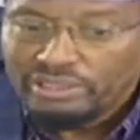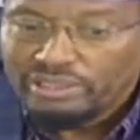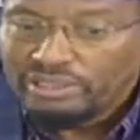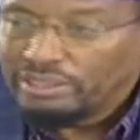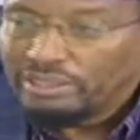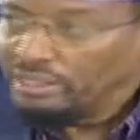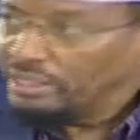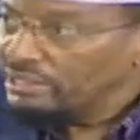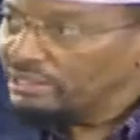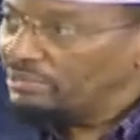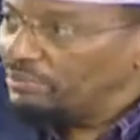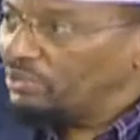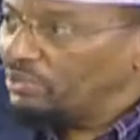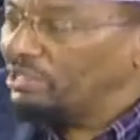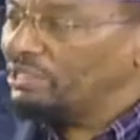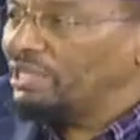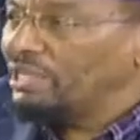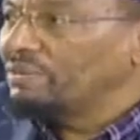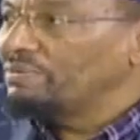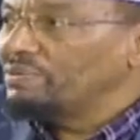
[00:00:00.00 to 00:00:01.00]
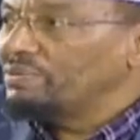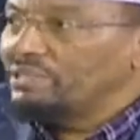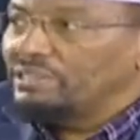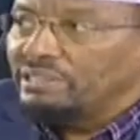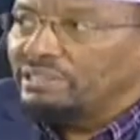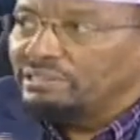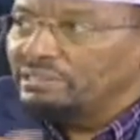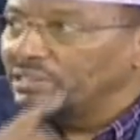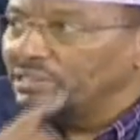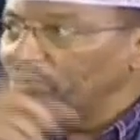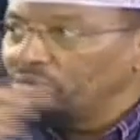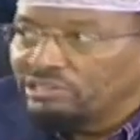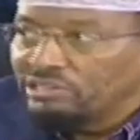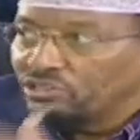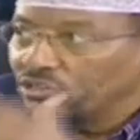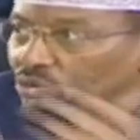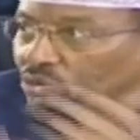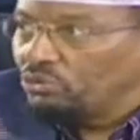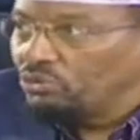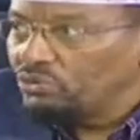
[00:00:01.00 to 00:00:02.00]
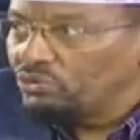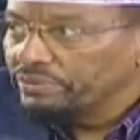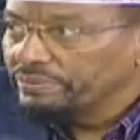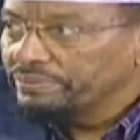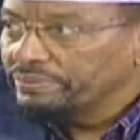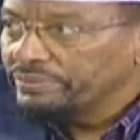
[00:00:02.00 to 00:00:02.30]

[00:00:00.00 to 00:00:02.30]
The next, every day is a new excuse.